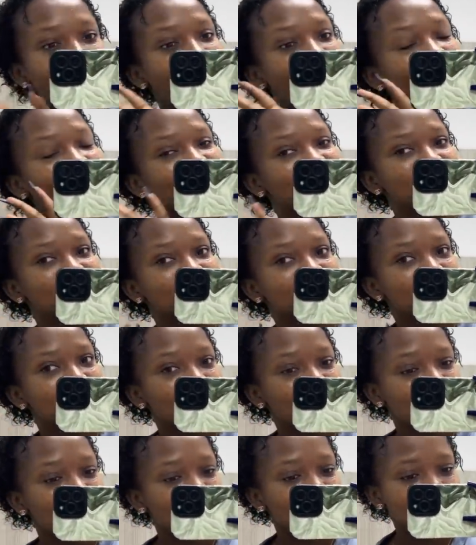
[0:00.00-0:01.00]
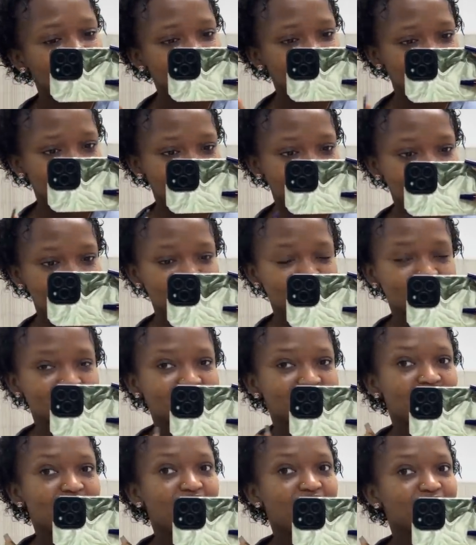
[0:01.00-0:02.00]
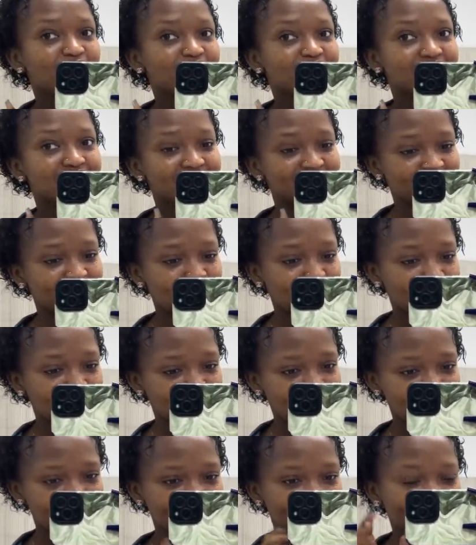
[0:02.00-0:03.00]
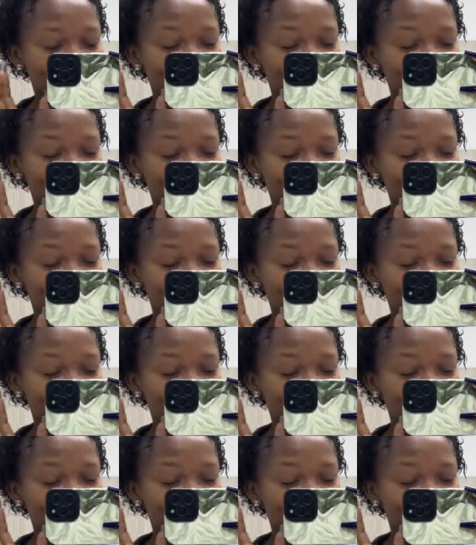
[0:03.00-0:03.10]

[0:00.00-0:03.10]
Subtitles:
I'm whispering because I'm somewhere where it's